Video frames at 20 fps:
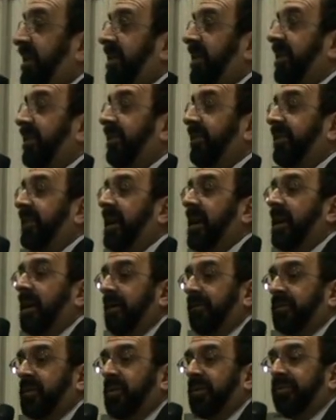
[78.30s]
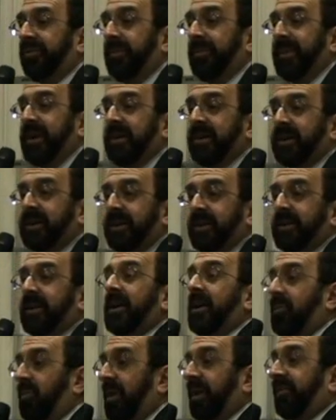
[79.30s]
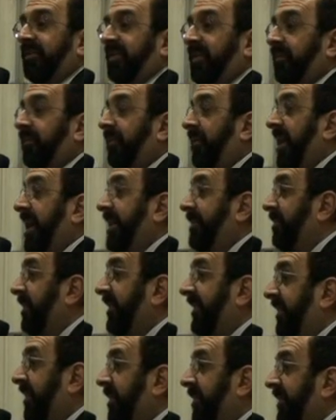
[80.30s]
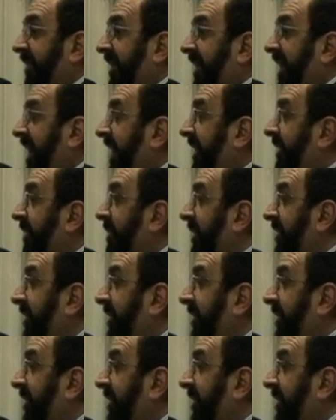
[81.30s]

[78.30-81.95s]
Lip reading: because, of course, America wants to frame Muslims and hates